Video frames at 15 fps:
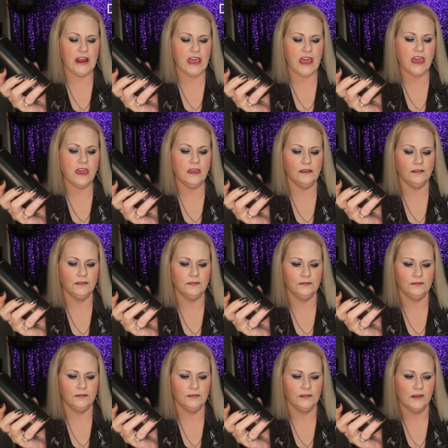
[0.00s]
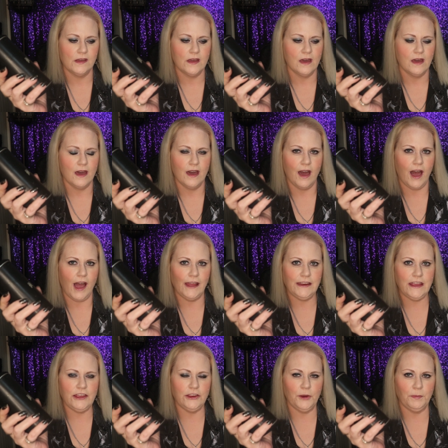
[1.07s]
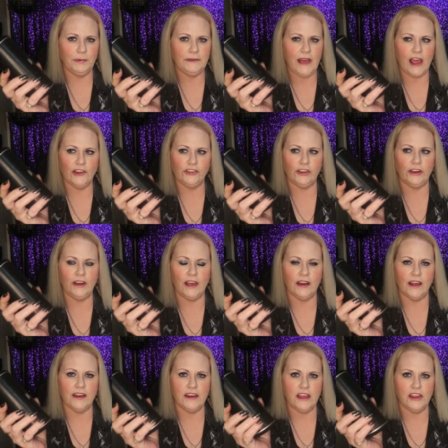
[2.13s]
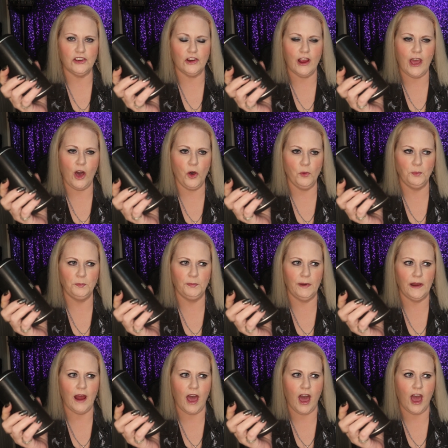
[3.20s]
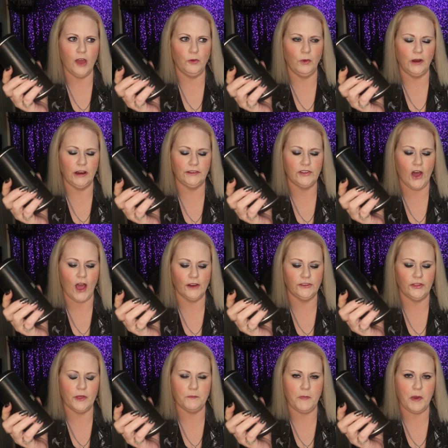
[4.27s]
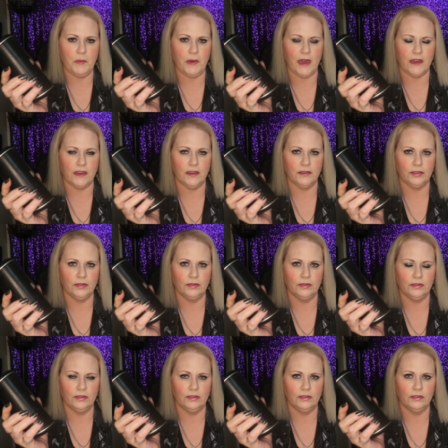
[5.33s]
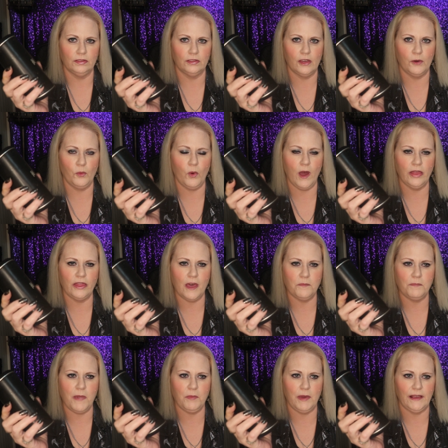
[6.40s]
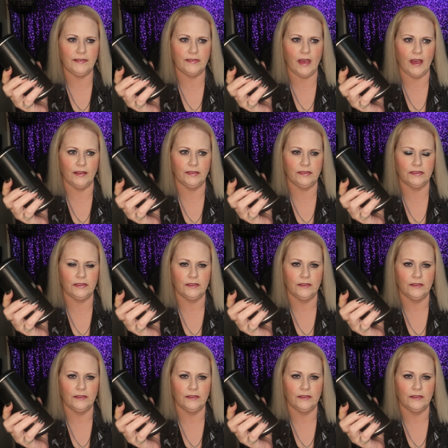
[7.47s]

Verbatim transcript: Eve, I need your protection and I need your help. I want to talk to the mimic, the one that mimics us.